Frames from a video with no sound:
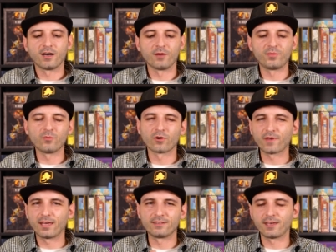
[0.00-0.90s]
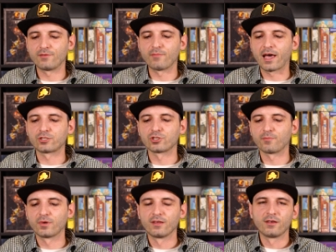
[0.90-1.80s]
A bit more of a head-to-head
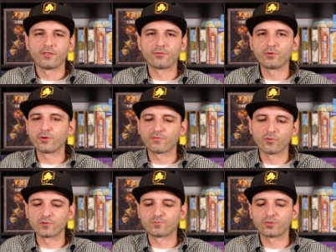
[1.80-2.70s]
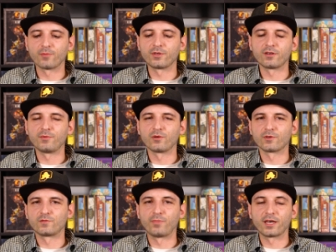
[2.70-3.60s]
matchup. 3 or 4 is probably going to be
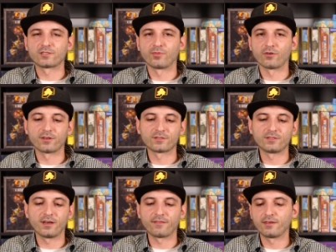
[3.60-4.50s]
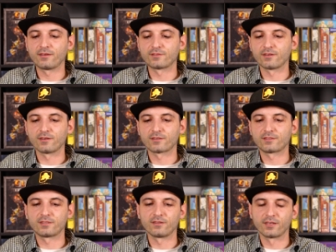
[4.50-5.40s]
where it's best, but honestly, I think it's going
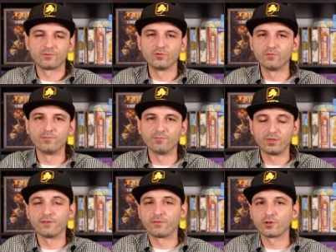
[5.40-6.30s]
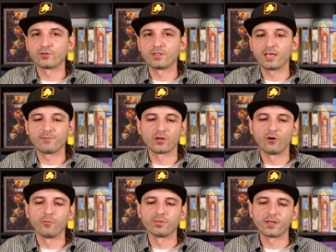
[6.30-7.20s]
to be a very good game at
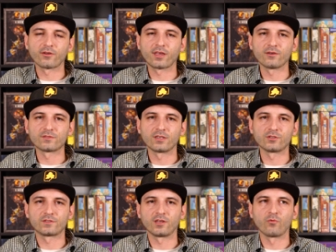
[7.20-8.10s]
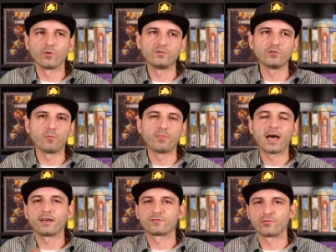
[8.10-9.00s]
all player counts. I just think once you go
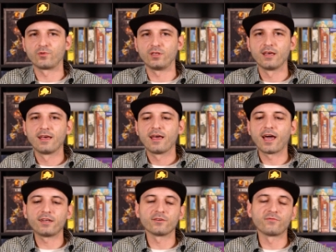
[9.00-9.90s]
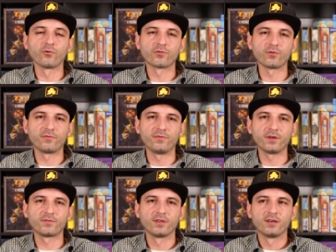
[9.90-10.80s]
past 3, adding a 4th or a
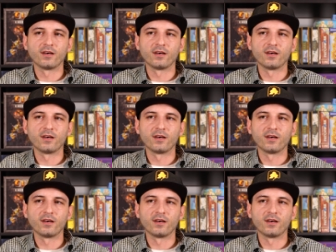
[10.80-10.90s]
5th,